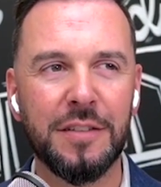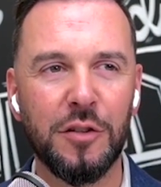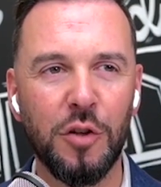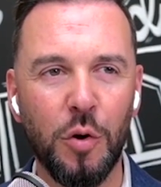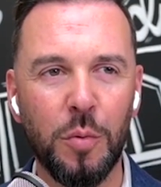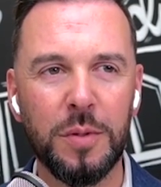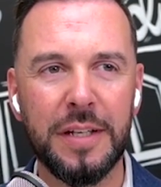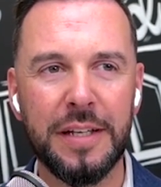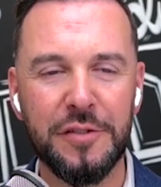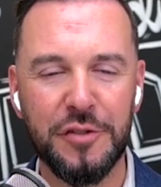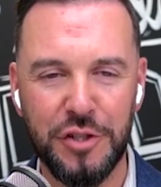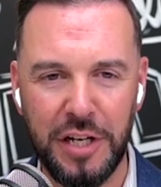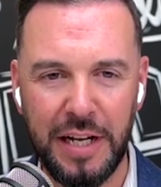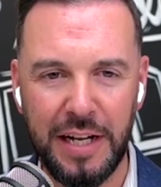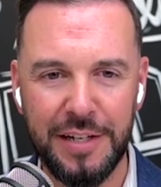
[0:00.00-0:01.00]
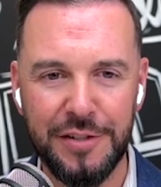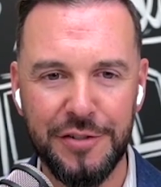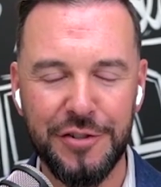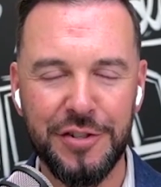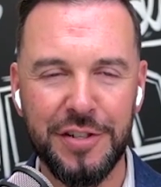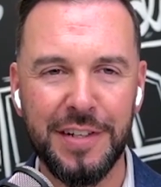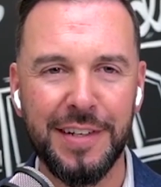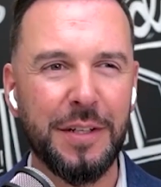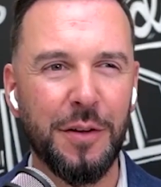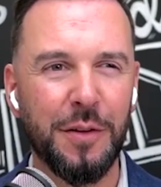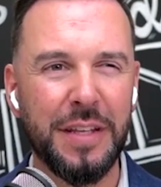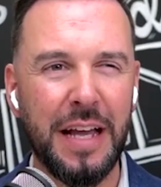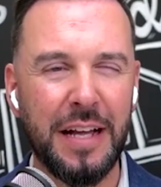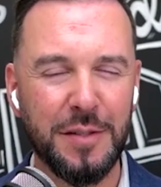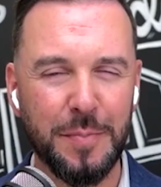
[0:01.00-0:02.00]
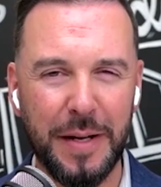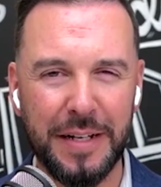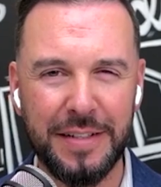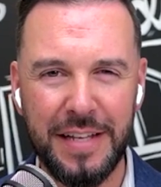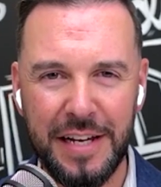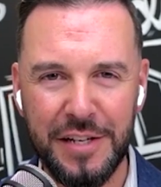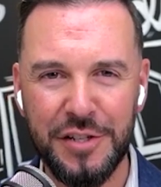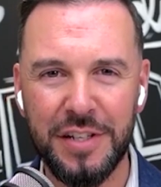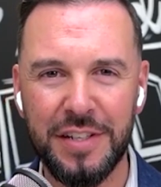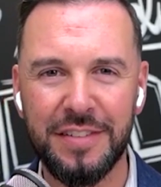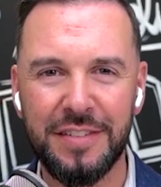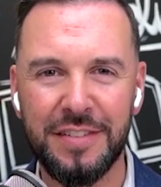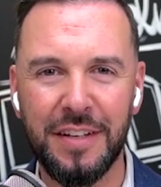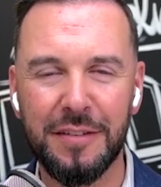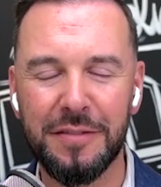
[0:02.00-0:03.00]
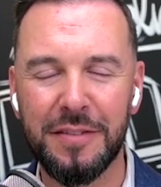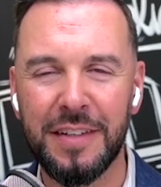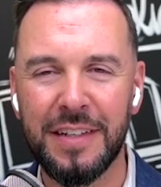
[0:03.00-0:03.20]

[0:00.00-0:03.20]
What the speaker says: globally has changed. The expectations of